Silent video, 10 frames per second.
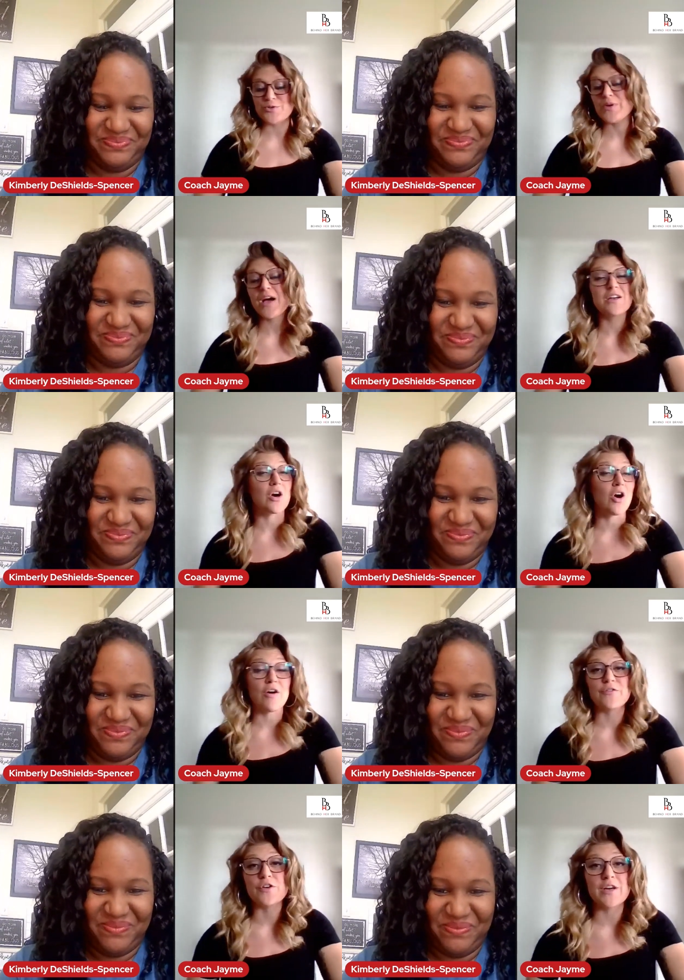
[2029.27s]
Speaker 1: not
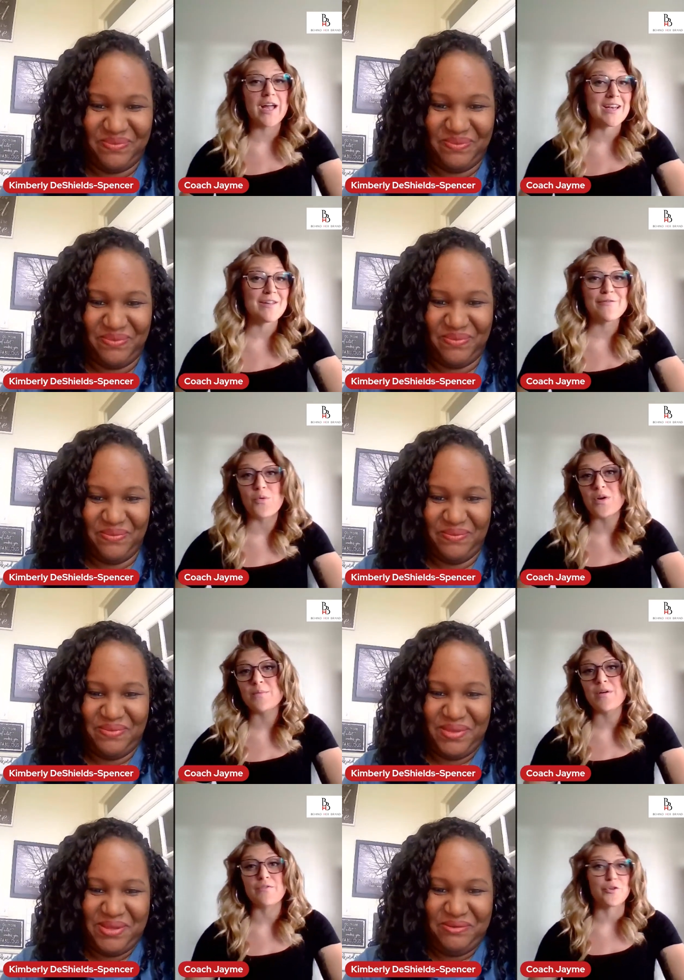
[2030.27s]
offer any
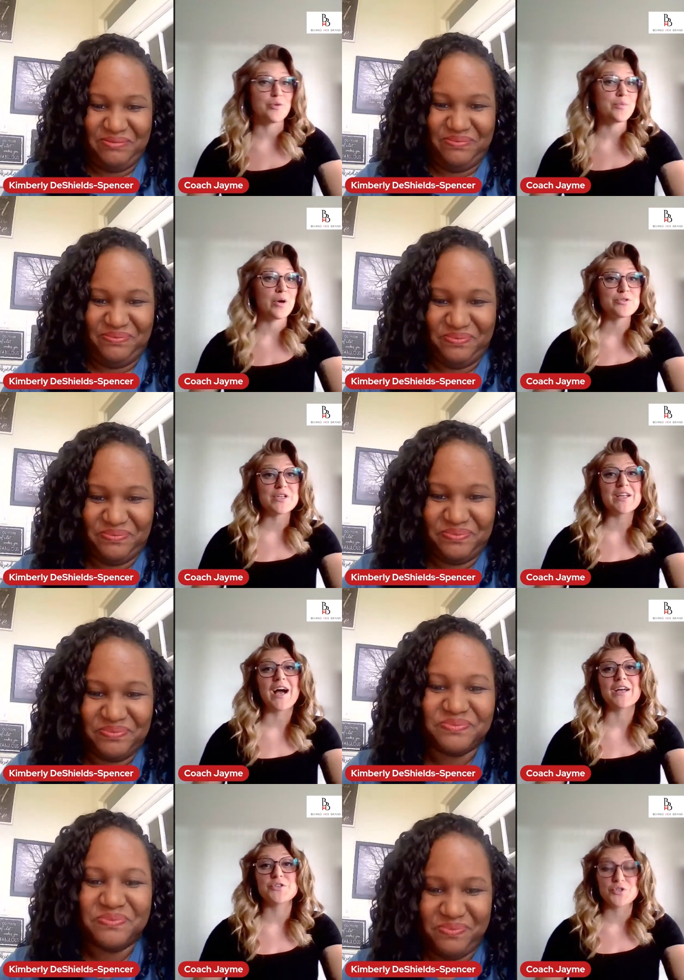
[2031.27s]
form of group coaching.
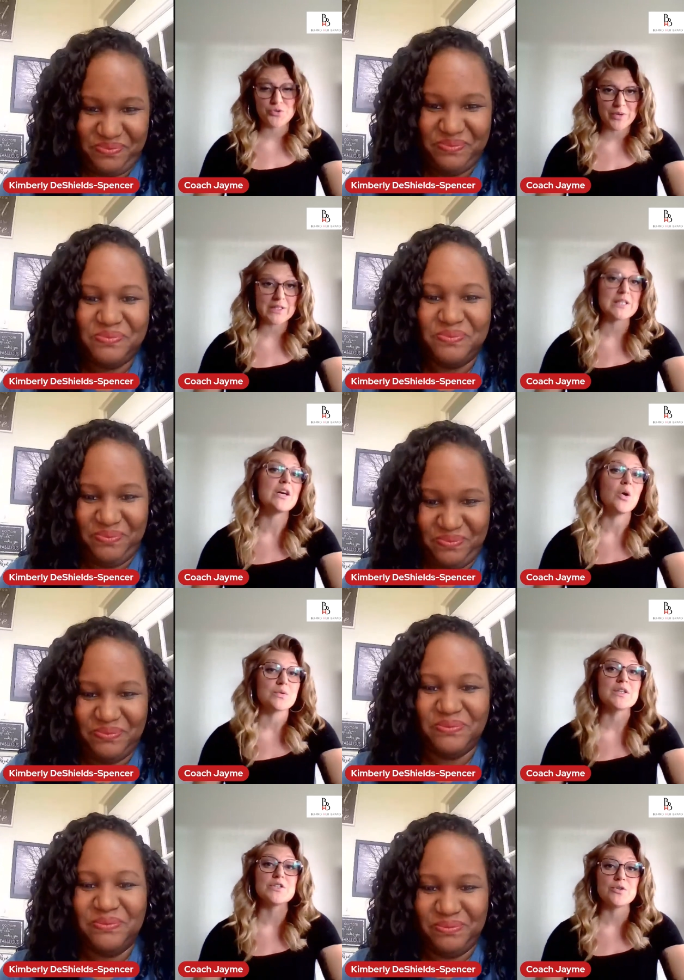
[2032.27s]
I strictly
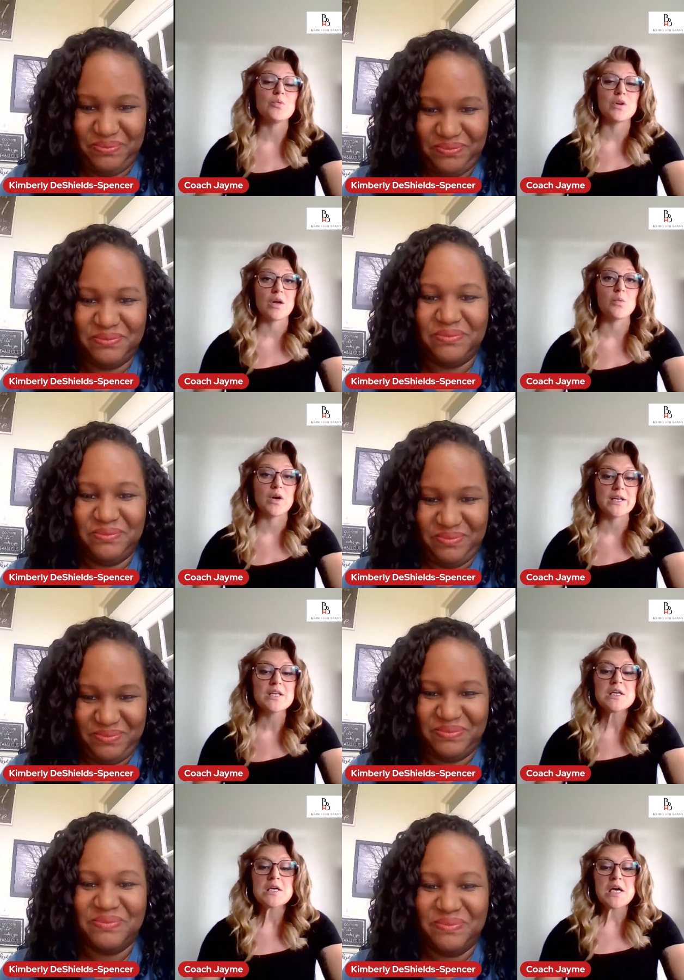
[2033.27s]
only do one on one
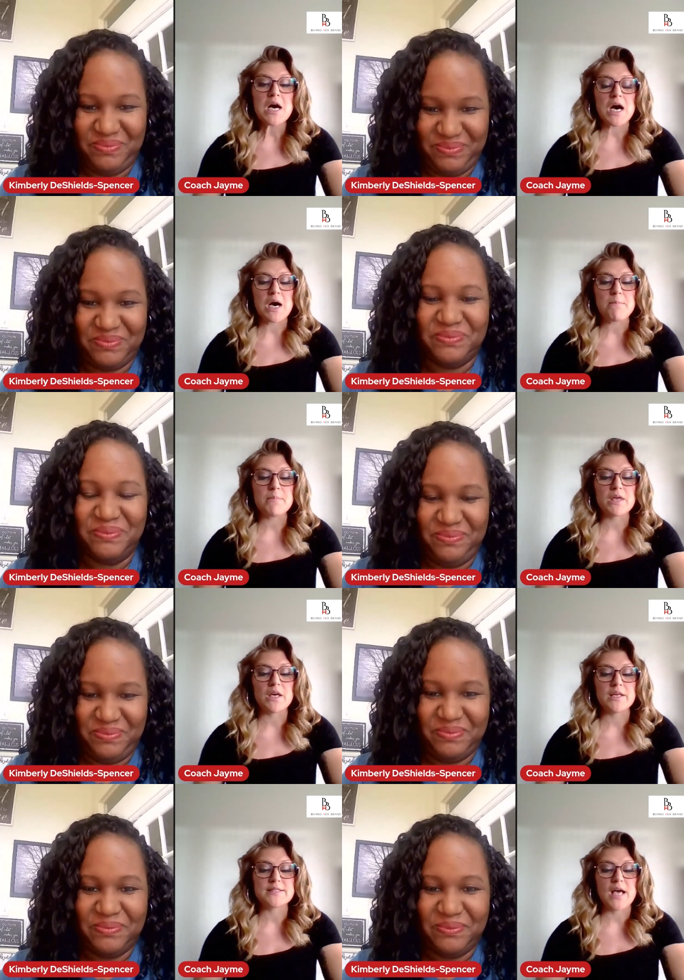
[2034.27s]
um, mm-hmm.
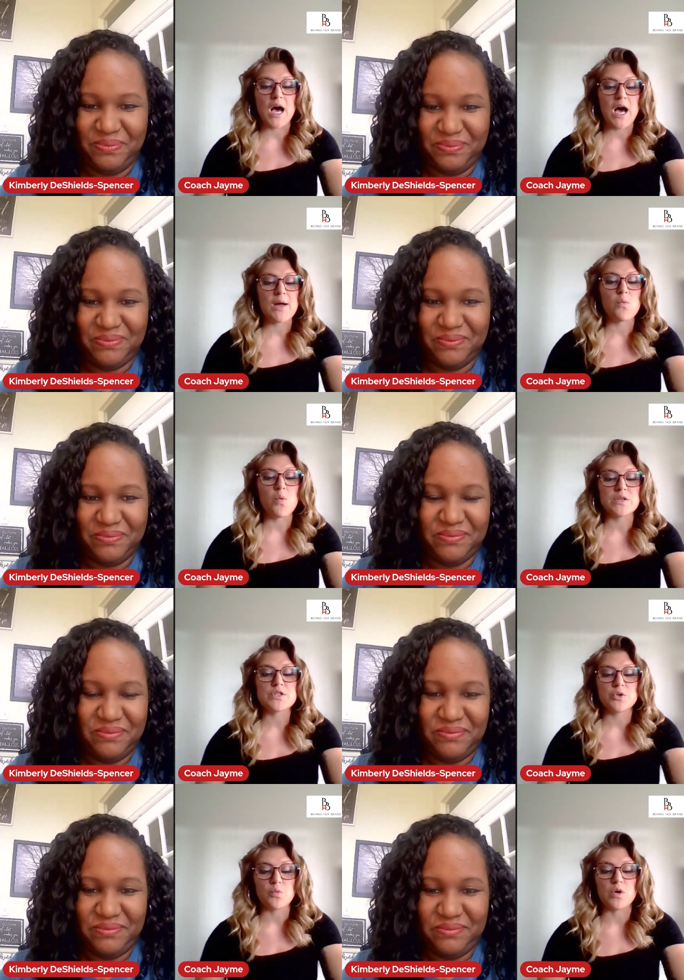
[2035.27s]
because I want
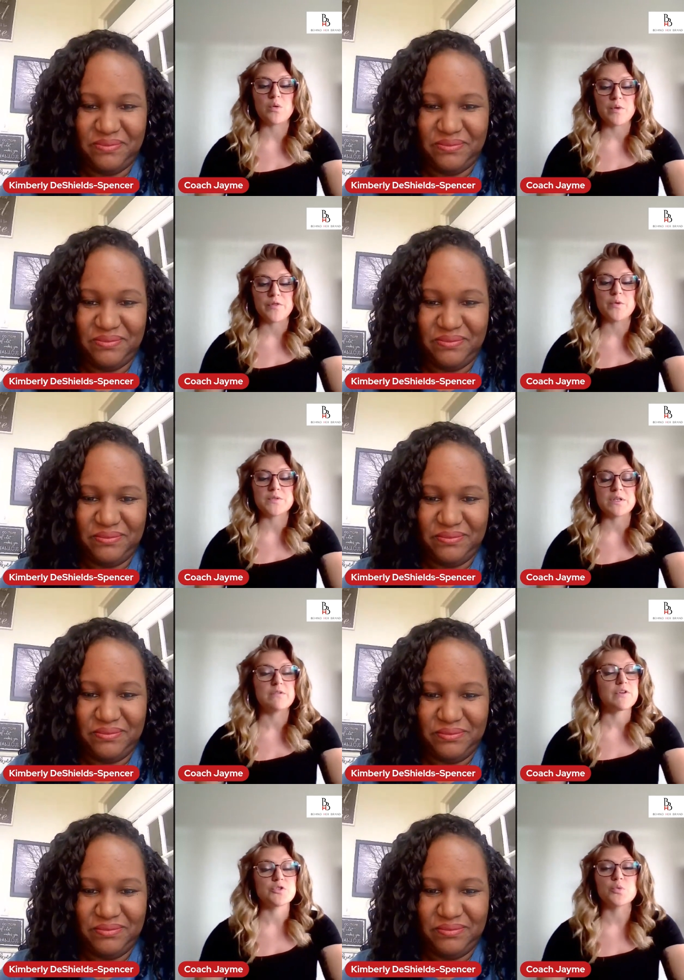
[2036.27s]
to work with those
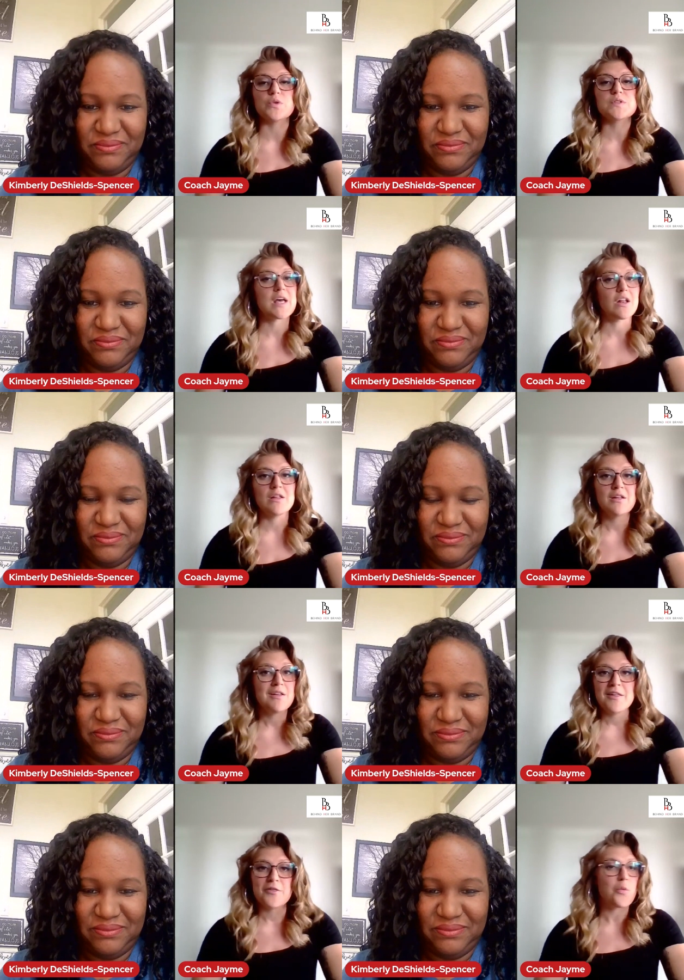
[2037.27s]
individuals that
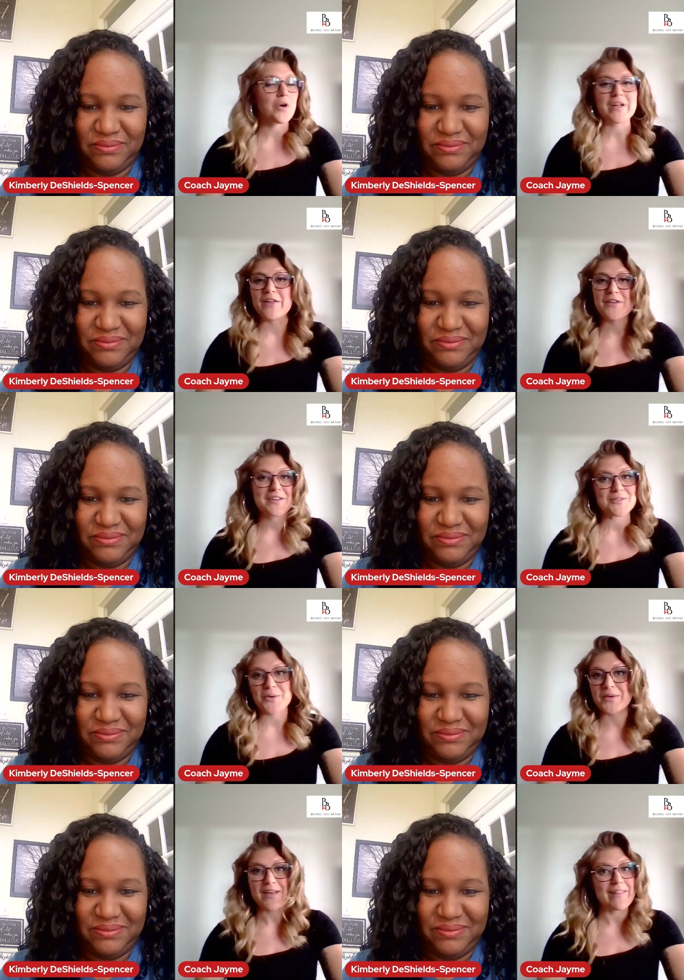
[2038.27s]
the work ethic is
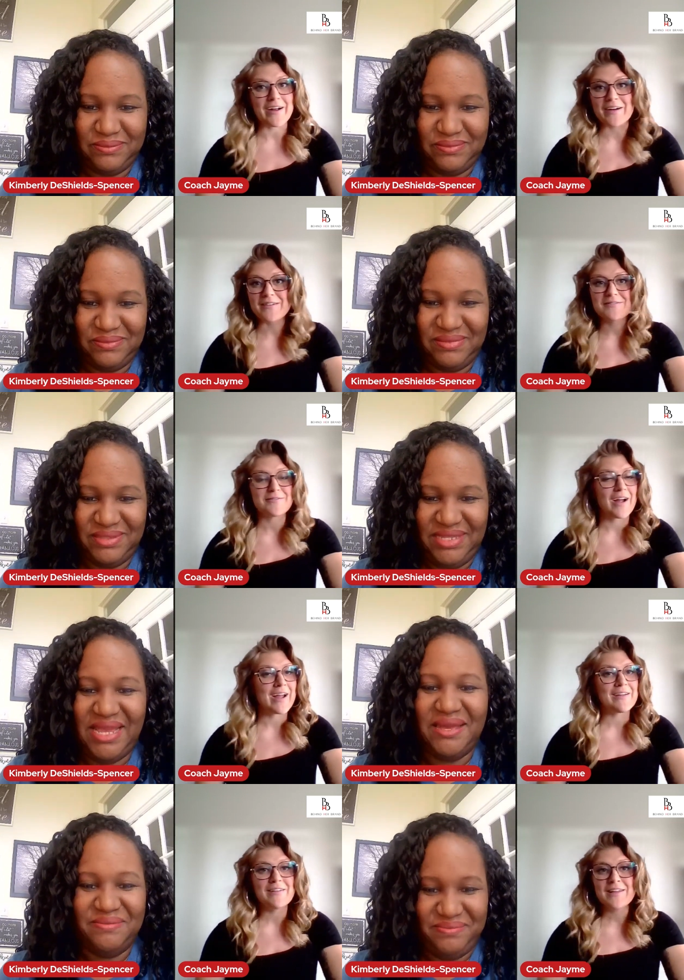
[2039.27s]
already there
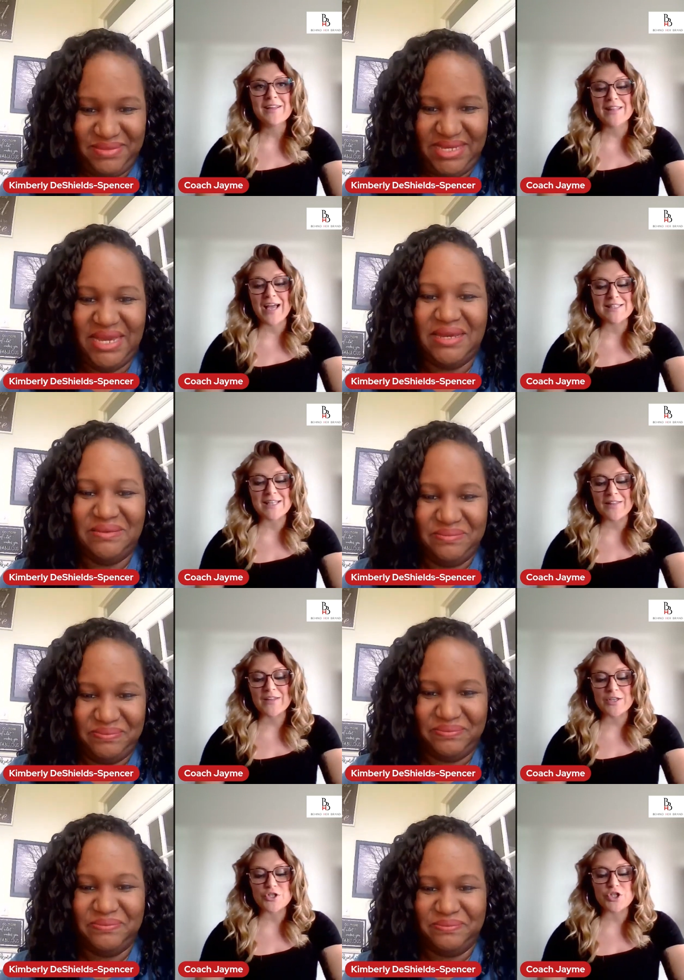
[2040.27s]
right yeah. that's not
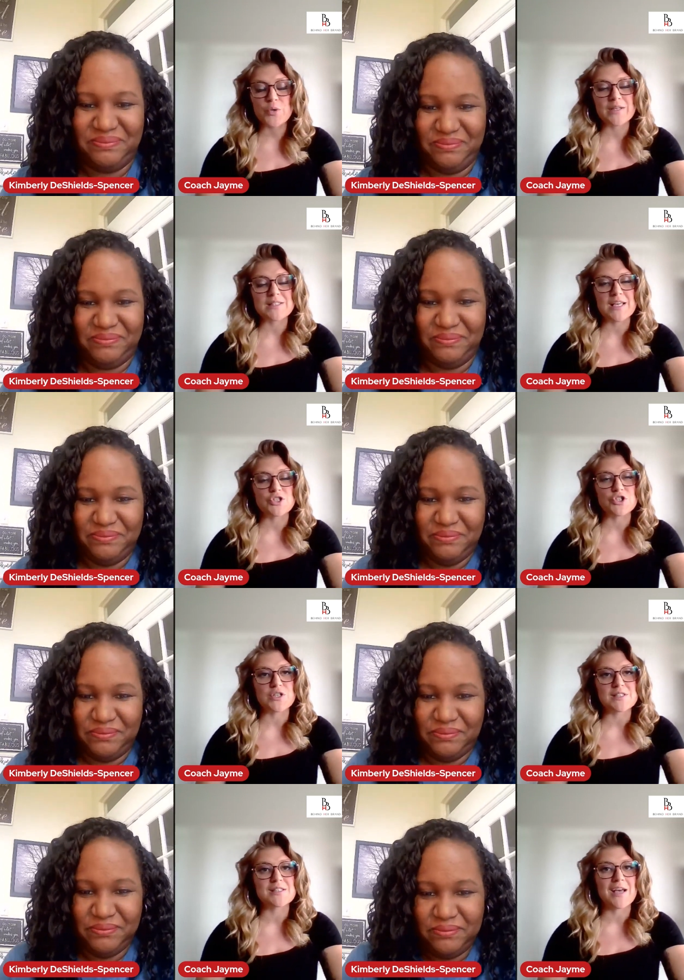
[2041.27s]
the issue it's it's
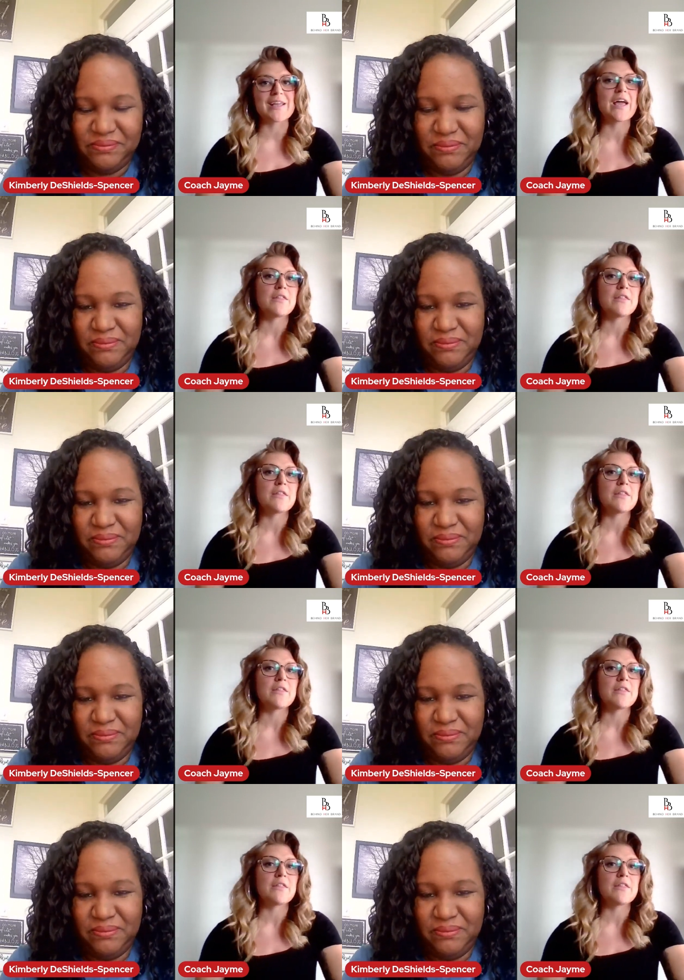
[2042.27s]
just the, again the